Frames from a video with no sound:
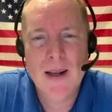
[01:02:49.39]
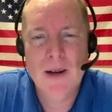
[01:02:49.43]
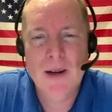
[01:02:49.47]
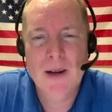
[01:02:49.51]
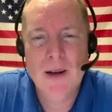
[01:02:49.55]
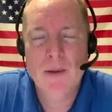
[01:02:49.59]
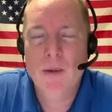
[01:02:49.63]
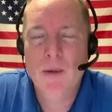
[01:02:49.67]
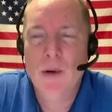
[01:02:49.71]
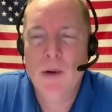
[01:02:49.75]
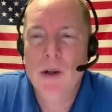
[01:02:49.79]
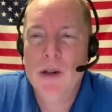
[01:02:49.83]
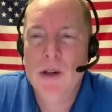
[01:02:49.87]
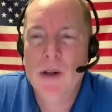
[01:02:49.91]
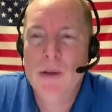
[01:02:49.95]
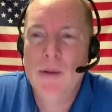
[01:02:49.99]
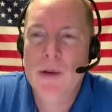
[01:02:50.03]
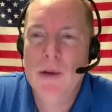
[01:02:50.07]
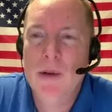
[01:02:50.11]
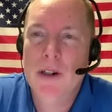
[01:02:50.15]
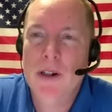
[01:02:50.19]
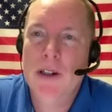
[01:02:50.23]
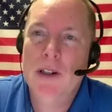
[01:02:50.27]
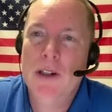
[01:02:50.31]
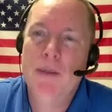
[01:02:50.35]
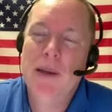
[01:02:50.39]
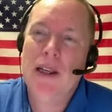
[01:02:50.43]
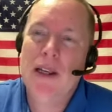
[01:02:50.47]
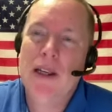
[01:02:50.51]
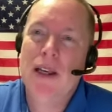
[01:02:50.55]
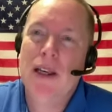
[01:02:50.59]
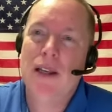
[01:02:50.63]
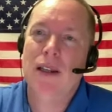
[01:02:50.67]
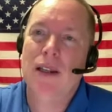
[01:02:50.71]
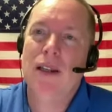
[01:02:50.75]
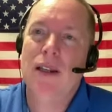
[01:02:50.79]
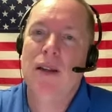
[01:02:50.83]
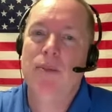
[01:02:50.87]
Because in the
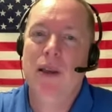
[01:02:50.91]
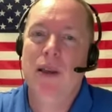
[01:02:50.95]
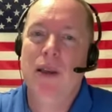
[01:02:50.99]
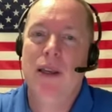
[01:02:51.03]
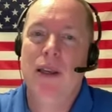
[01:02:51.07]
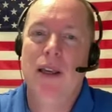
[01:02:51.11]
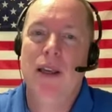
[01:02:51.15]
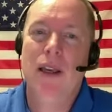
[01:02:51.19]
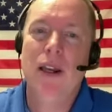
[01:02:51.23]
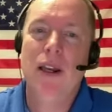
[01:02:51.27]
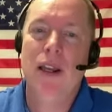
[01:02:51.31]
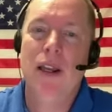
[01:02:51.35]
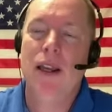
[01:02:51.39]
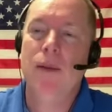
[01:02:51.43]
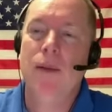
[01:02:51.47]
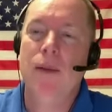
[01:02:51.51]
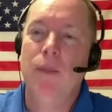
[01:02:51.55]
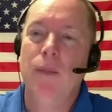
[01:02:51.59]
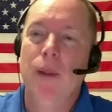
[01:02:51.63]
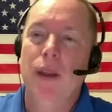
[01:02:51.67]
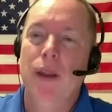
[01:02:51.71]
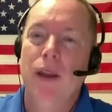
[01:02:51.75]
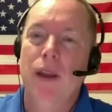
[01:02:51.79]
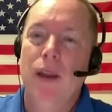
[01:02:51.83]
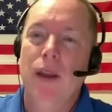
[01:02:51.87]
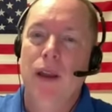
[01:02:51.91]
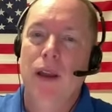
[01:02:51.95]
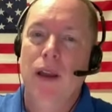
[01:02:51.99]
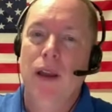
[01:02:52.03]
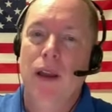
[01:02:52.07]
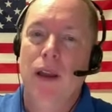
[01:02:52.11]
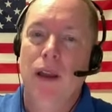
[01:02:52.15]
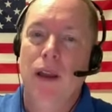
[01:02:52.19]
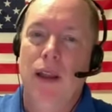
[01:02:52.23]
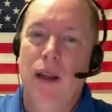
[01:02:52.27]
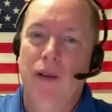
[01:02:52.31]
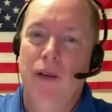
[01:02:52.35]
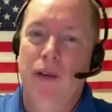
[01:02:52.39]
beginning, they were flying over in
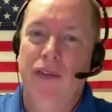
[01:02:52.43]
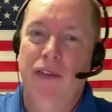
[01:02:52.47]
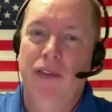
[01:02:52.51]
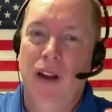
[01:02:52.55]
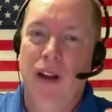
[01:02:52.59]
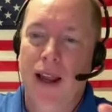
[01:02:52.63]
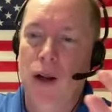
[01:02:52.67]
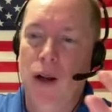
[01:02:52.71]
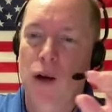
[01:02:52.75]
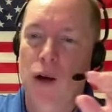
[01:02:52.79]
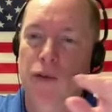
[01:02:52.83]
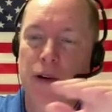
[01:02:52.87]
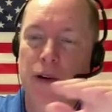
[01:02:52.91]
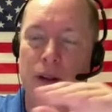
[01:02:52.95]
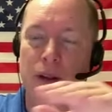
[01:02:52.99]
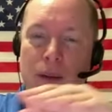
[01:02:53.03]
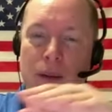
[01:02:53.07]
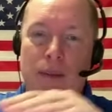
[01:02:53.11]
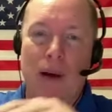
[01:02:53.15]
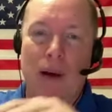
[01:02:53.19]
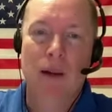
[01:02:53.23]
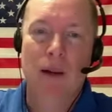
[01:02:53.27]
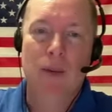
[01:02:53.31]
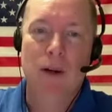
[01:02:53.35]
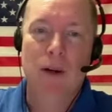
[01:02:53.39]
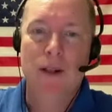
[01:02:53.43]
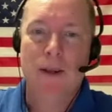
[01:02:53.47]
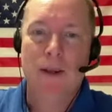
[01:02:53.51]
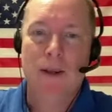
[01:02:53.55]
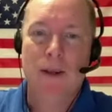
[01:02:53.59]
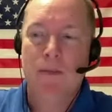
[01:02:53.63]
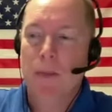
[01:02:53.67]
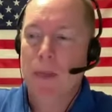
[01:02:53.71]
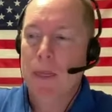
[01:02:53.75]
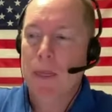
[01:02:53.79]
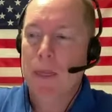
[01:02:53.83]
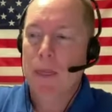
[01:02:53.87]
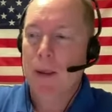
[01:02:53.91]
the bombers, and they didn't
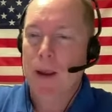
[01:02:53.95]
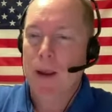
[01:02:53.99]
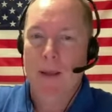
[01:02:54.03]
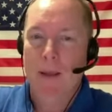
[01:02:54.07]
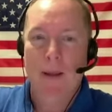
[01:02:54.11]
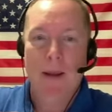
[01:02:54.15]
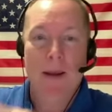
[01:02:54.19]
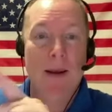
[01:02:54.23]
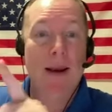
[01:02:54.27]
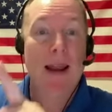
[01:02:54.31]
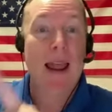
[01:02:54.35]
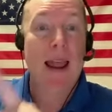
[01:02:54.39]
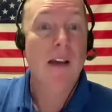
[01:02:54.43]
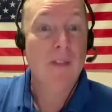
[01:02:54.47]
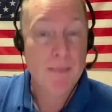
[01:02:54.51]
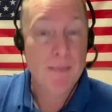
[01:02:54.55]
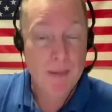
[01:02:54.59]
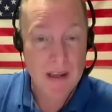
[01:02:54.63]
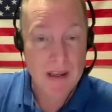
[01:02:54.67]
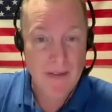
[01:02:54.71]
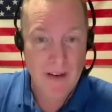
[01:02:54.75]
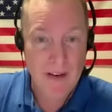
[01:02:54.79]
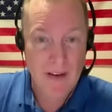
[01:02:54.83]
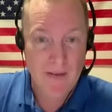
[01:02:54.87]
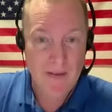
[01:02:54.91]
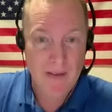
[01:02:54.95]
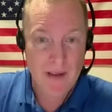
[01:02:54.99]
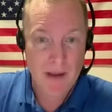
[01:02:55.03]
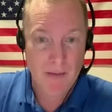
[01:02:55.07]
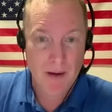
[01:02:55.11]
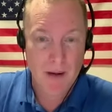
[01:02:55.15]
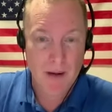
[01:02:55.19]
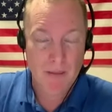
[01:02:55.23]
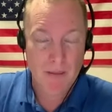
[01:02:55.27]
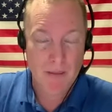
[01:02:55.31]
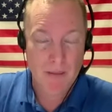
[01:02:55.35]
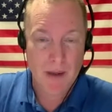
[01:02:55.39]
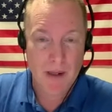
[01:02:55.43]
have the P-51
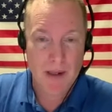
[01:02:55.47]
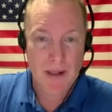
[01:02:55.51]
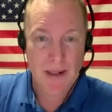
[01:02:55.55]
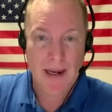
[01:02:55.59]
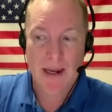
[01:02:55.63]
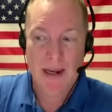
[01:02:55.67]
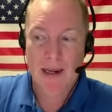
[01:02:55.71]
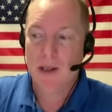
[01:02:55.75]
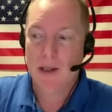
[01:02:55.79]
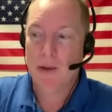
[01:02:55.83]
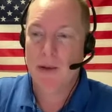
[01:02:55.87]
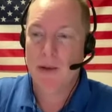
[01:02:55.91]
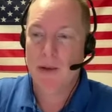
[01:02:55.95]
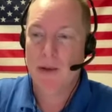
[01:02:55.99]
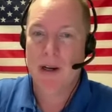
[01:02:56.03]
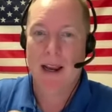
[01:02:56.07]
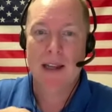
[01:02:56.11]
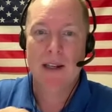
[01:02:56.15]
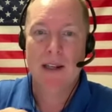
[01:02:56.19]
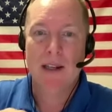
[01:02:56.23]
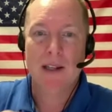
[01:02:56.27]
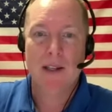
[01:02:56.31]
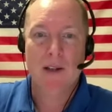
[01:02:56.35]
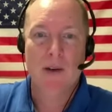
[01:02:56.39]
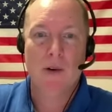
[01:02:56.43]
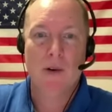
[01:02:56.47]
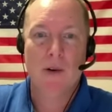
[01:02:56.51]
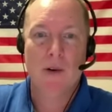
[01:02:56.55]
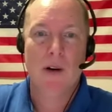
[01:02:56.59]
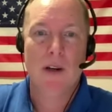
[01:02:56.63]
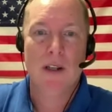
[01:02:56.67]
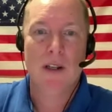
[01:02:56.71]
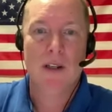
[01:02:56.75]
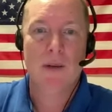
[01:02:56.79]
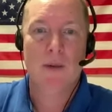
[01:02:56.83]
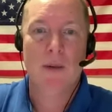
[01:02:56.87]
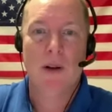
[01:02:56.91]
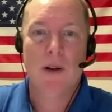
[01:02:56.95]
Mustang, so their escorts would only go
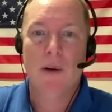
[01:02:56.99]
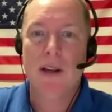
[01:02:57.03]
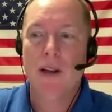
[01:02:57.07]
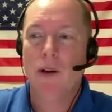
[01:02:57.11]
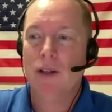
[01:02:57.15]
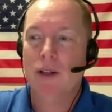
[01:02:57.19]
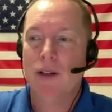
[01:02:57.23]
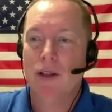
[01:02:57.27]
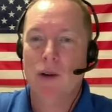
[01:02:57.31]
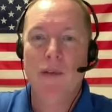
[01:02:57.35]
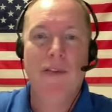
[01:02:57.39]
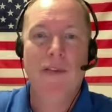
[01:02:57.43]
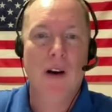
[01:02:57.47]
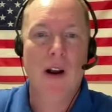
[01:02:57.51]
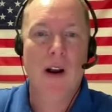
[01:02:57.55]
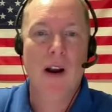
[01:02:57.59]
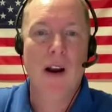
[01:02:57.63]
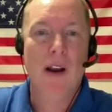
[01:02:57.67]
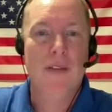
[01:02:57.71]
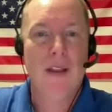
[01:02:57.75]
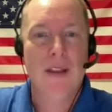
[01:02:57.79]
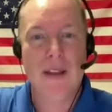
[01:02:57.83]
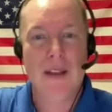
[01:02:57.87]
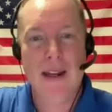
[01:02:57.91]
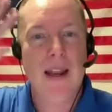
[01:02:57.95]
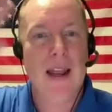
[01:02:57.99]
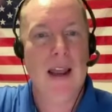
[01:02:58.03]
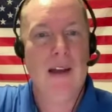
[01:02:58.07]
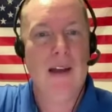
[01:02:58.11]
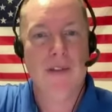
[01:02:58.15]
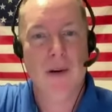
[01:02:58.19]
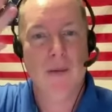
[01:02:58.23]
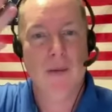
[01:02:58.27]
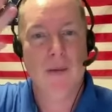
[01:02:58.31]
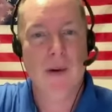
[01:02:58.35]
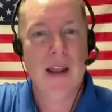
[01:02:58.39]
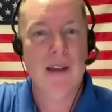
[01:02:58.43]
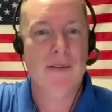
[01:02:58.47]
so far, and then they'd have to wave and say,
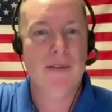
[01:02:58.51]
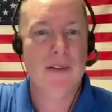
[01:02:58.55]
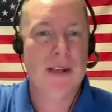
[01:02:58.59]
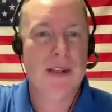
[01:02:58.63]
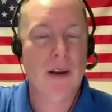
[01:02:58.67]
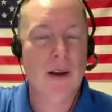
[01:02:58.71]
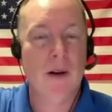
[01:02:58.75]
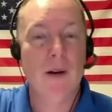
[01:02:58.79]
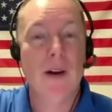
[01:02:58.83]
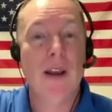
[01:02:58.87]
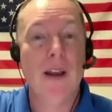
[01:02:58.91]
"Okay, you're on